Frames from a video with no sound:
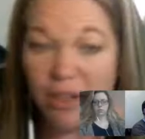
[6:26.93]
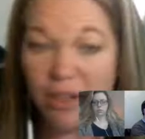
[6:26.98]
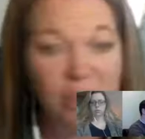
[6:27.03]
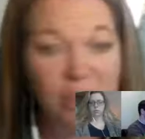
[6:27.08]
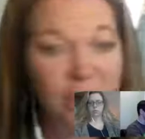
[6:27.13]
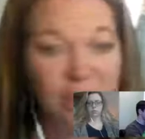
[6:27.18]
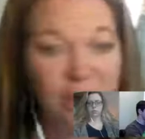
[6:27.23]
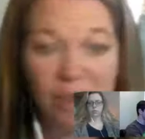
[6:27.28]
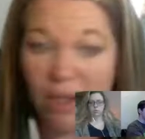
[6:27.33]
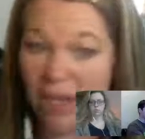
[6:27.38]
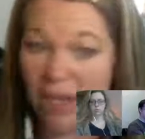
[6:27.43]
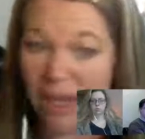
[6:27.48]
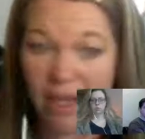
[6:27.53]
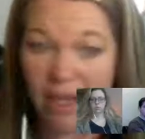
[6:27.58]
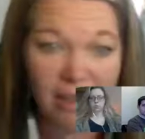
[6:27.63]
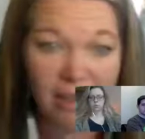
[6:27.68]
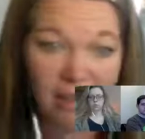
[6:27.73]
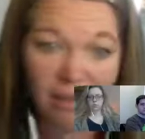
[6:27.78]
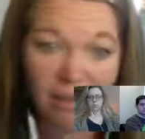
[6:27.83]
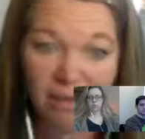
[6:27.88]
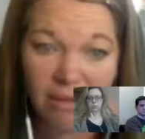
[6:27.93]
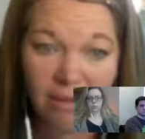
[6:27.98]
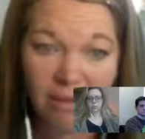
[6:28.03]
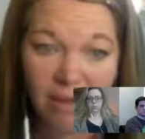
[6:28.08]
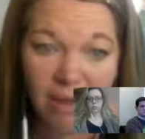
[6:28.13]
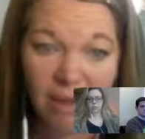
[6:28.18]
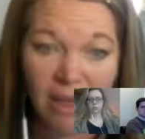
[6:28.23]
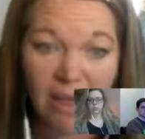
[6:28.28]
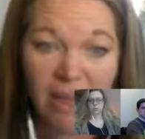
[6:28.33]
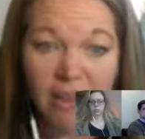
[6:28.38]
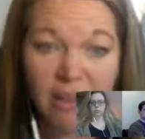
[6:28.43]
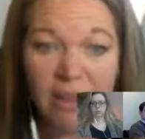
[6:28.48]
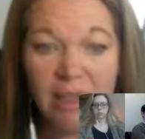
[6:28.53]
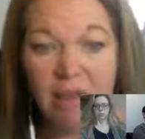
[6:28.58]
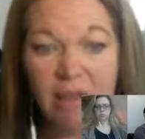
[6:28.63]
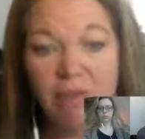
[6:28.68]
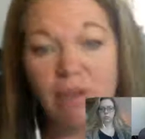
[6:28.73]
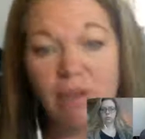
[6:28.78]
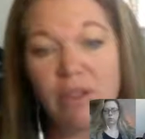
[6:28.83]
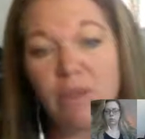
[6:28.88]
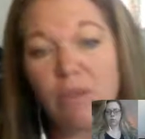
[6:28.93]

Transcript: look at it. The difference between